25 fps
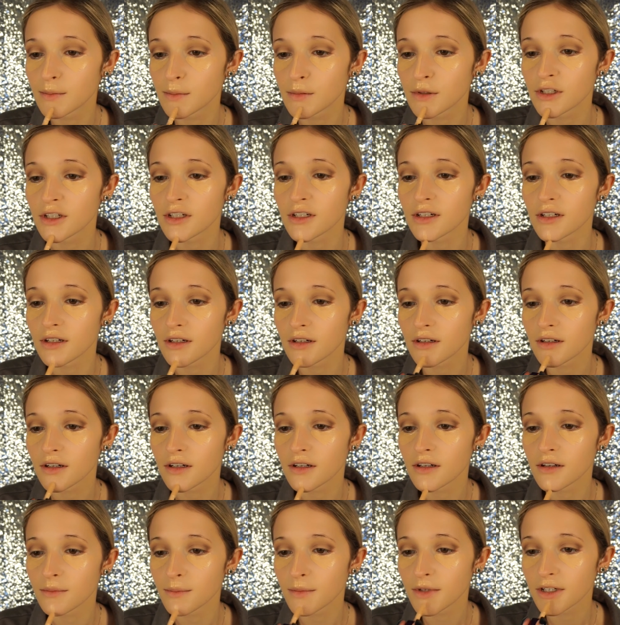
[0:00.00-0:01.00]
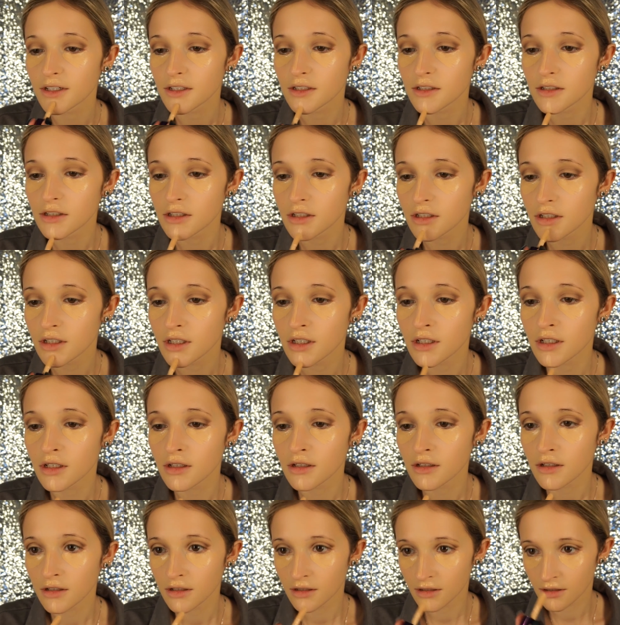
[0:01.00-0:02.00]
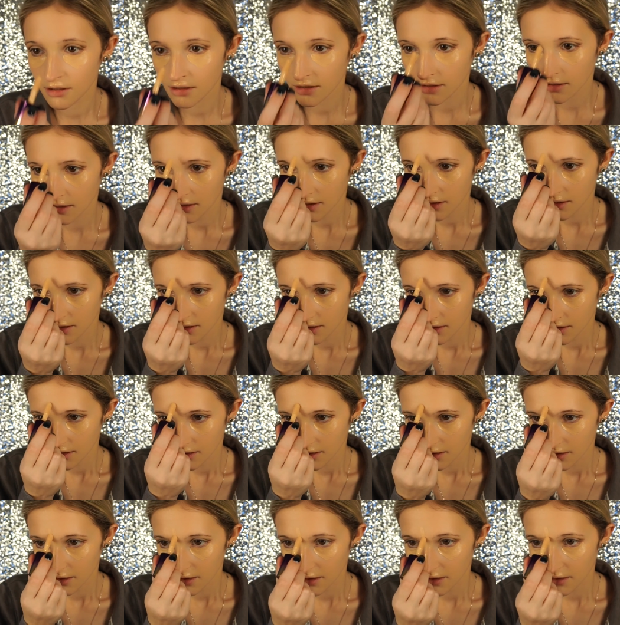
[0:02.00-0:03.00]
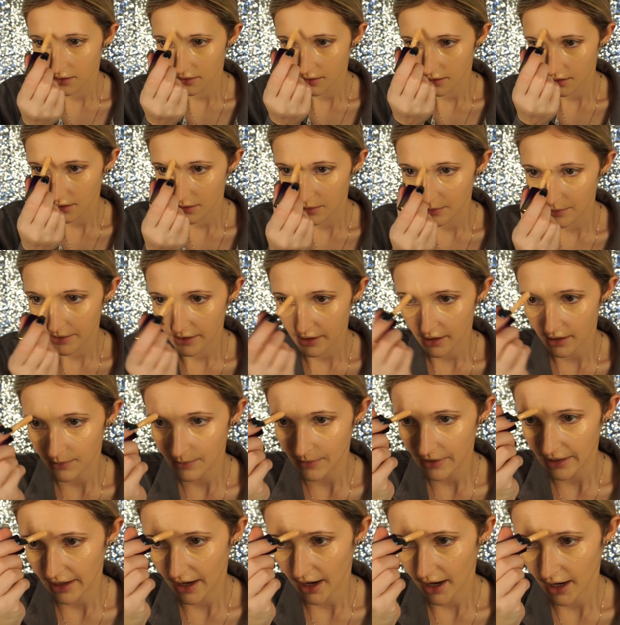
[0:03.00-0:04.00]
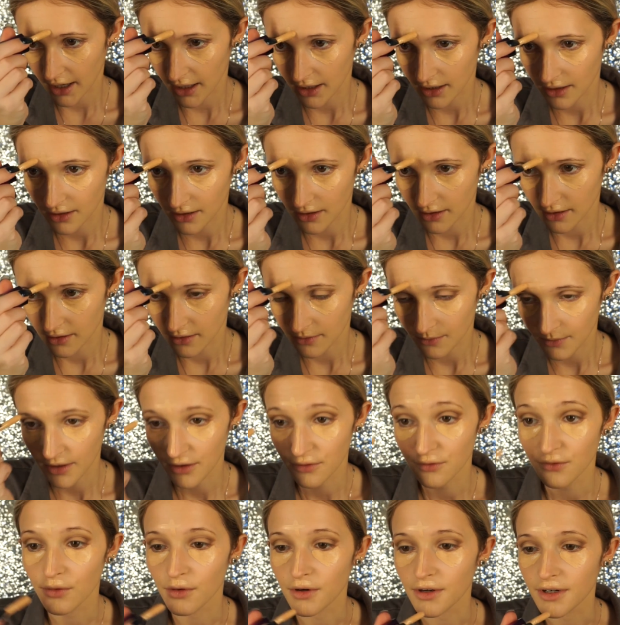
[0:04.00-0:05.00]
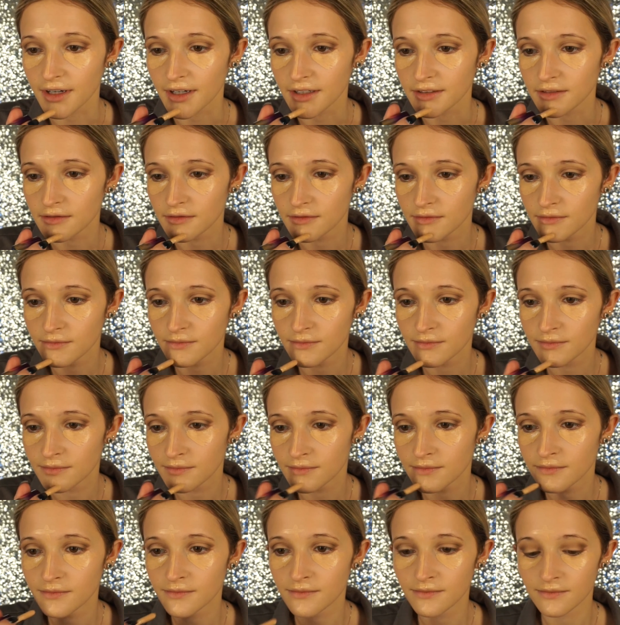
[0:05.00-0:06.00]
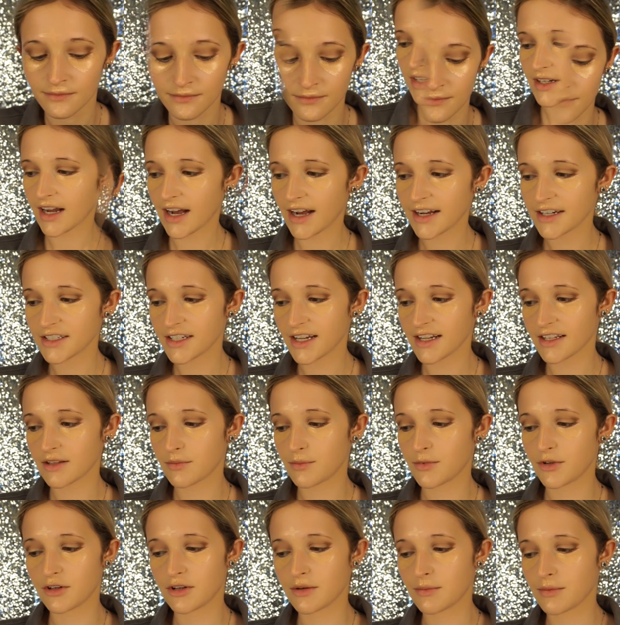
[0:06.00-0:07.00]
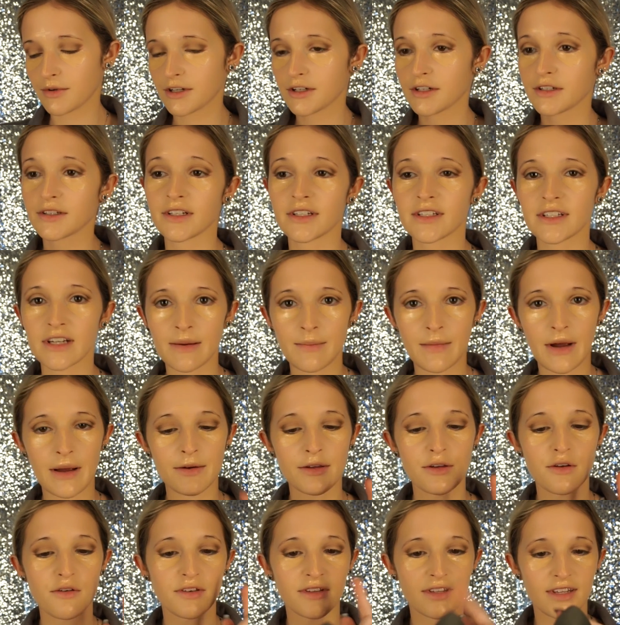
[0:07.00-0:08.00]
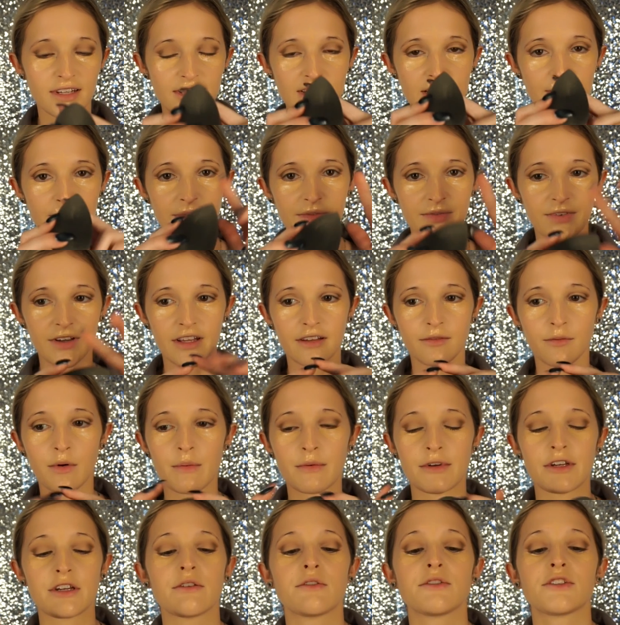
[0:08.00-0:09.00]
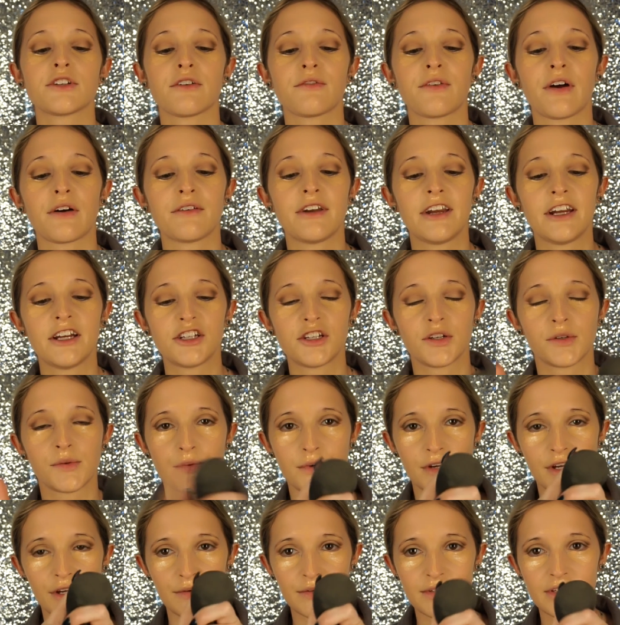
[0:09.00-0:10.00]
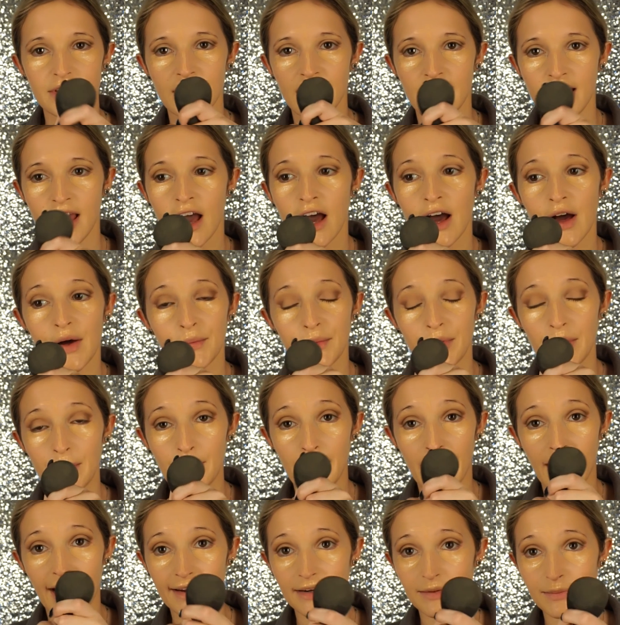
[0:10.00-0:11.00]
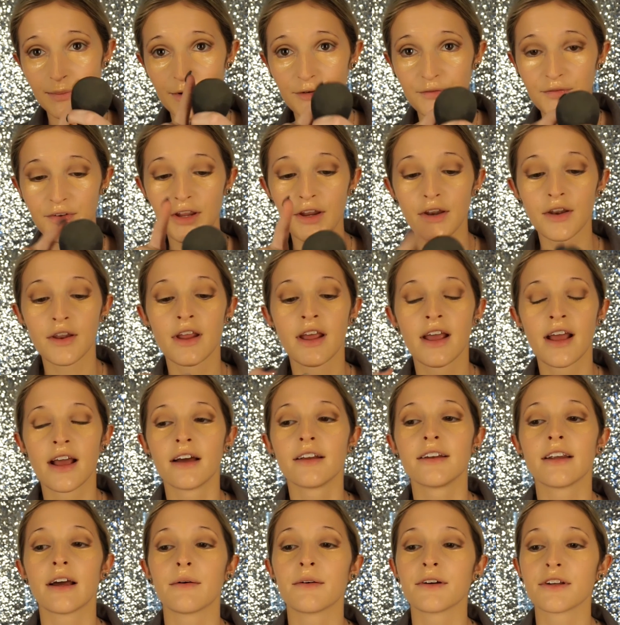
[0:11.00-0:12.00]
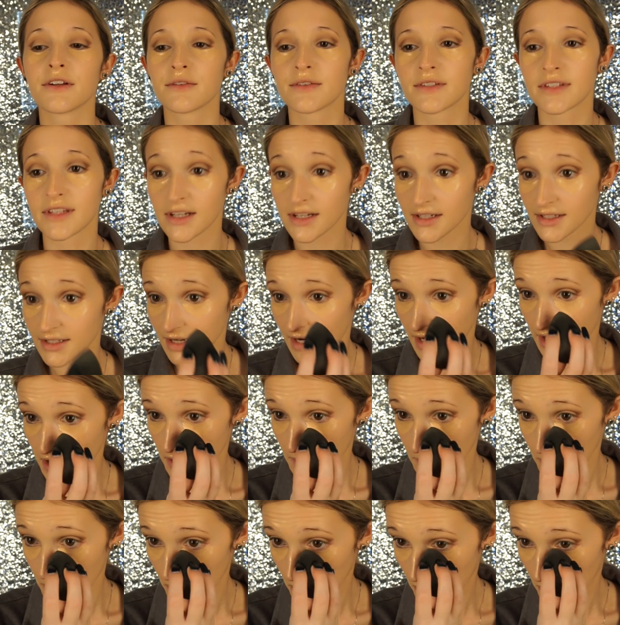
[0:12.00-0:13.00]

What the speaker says: put it on my chin, and a little bit on my head, my forehead. Now I take the Beauty Blender, and this time I use the tip of it. When we use our foundation, we use the bottom of it. Now I'll use this, and I will